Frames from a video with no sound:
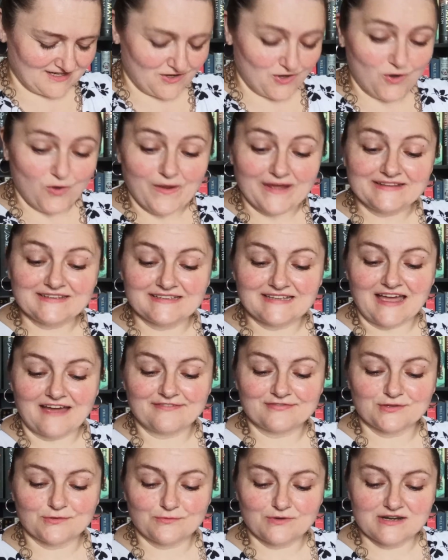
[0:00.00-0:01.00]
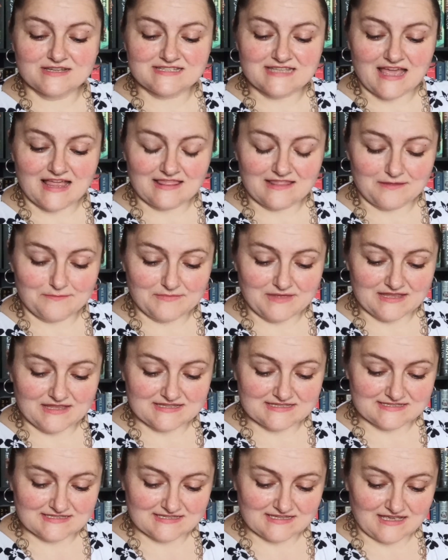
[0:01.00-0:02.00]
oh, and then afterwards, Ella
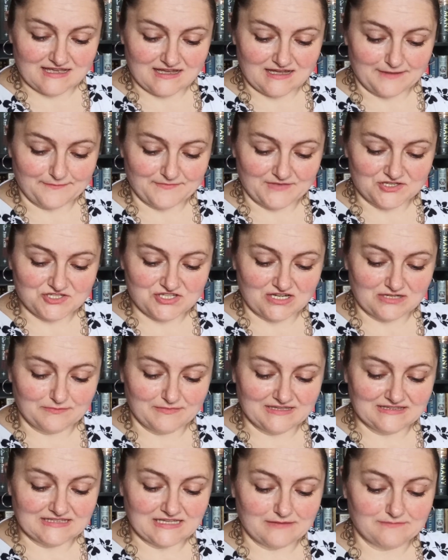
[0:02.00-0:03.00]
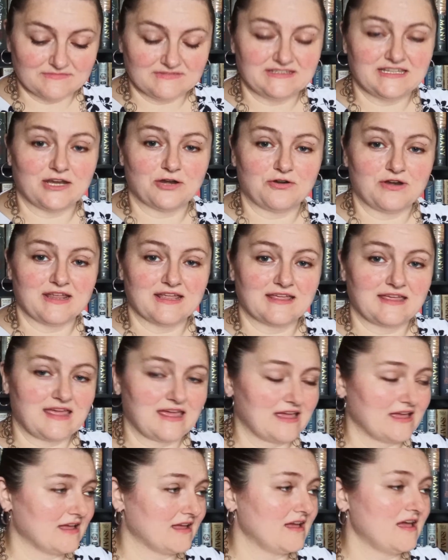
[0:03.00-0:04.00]
meets a gentleman named Derry
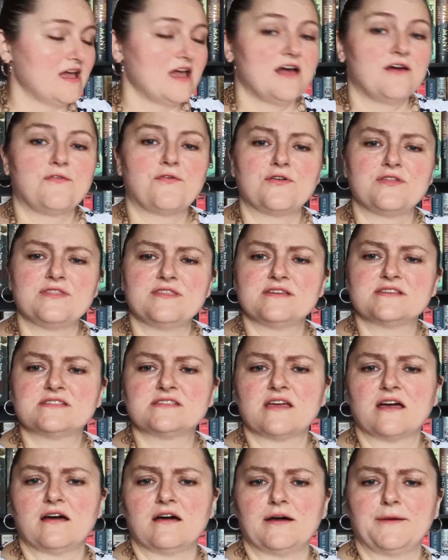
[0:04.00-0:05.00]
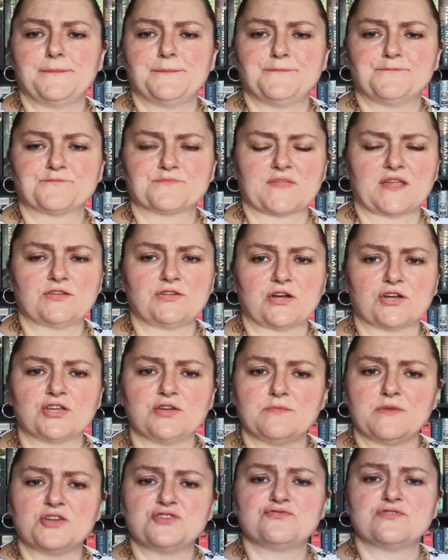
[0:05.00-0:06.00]
King for this
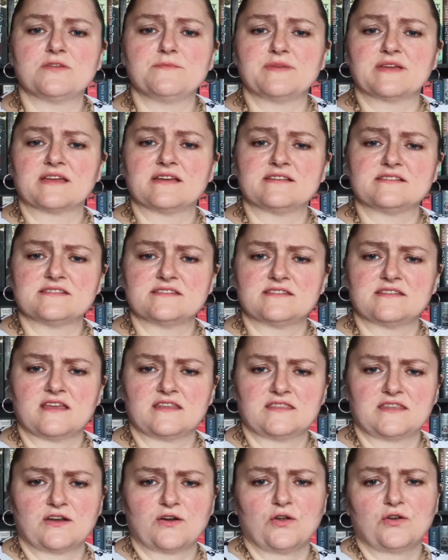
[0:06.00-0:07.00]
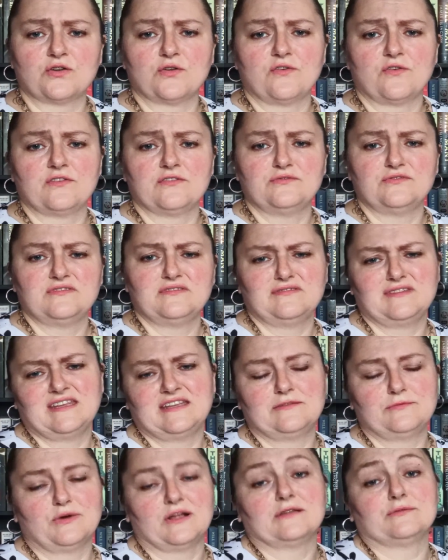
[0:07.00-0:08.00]
documentary because they're gonna
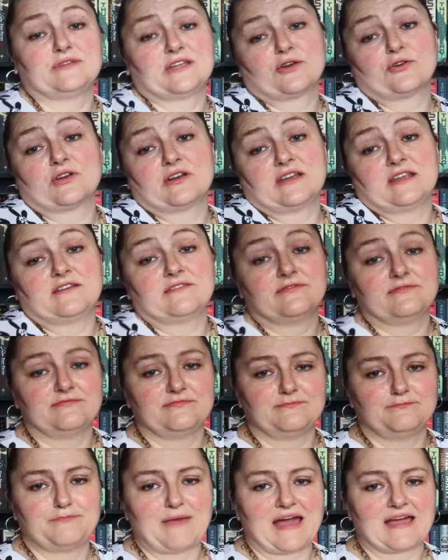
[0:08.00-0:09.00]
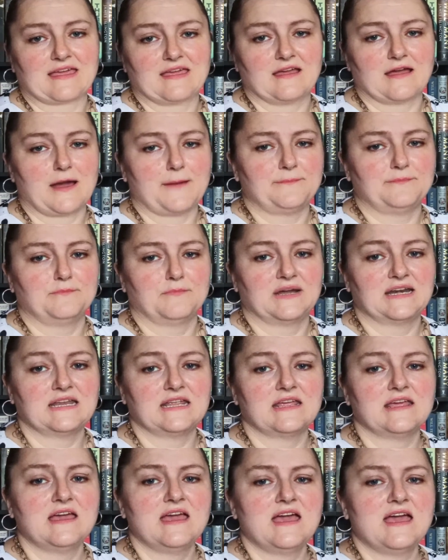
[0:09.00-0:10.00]
need backing up
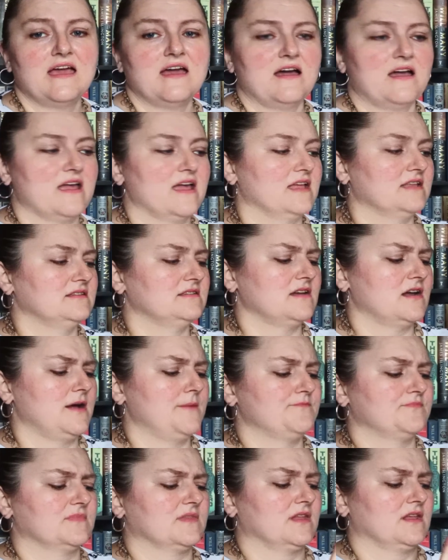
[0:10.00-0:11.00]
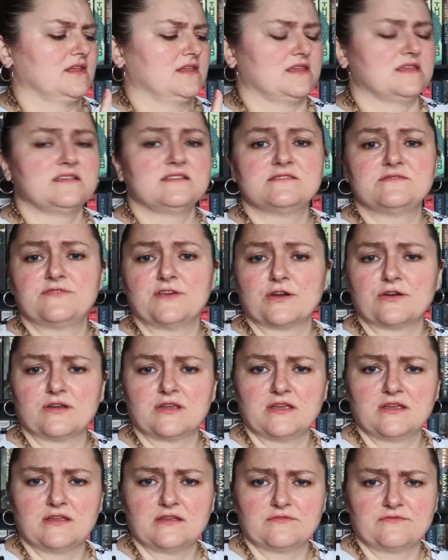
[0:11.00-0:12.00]
money, and he's
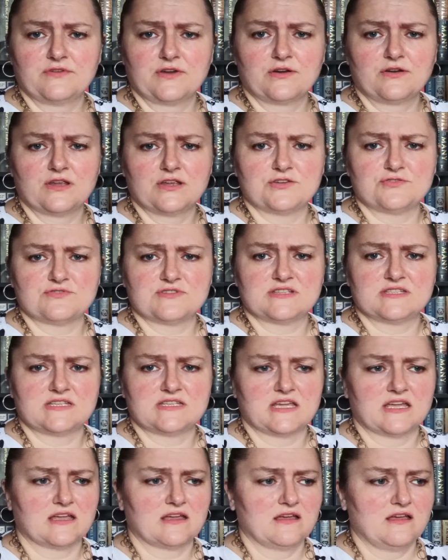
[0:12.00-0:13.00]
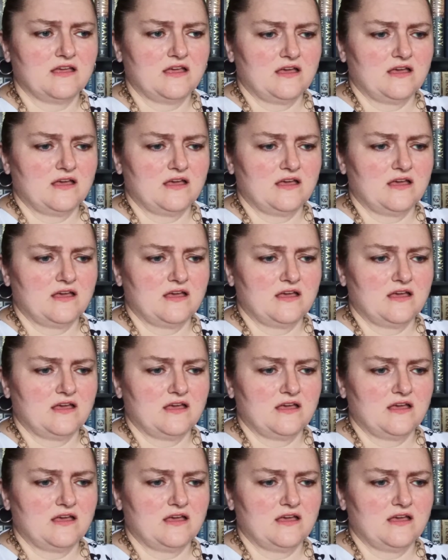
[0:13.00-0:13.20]
very very interesting